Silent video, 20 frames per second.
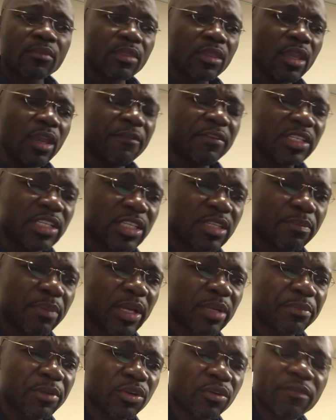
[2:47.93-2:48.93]
if it's a
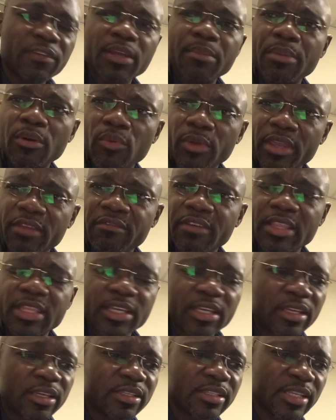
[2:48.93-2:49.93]
Department of Labor waiver,
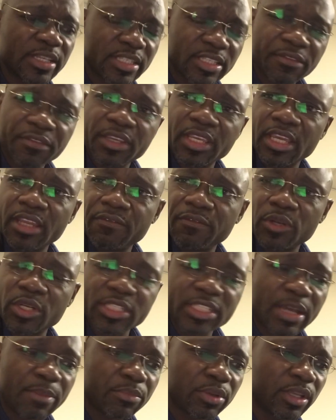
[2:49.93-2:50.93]
the certificate, for
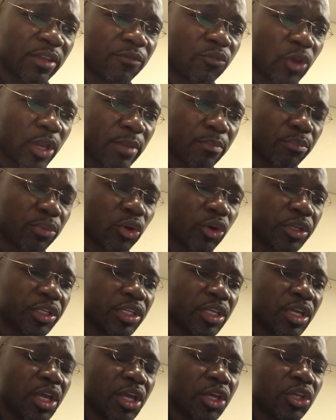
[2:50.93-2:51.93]
example, if you are employed,
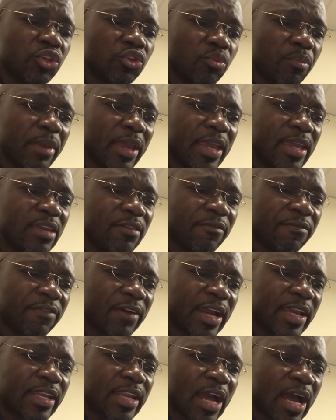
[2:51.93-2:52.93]
you may
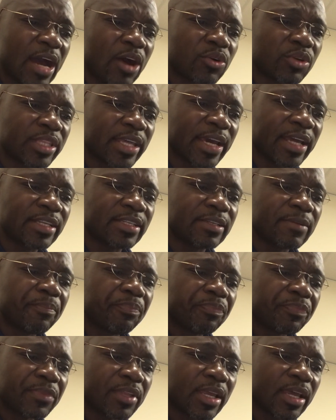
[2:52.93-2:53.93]
find out that
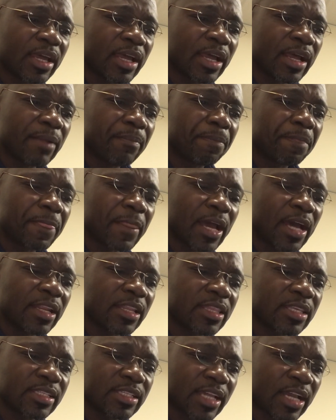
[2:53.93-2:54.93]
under
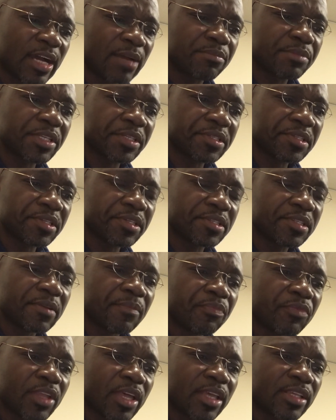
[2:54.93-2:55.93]
the circumstances,
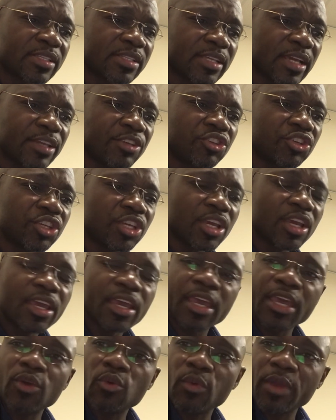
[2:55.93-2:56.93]
such
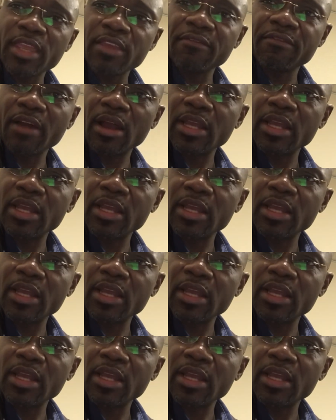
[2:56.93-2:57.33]
a waiver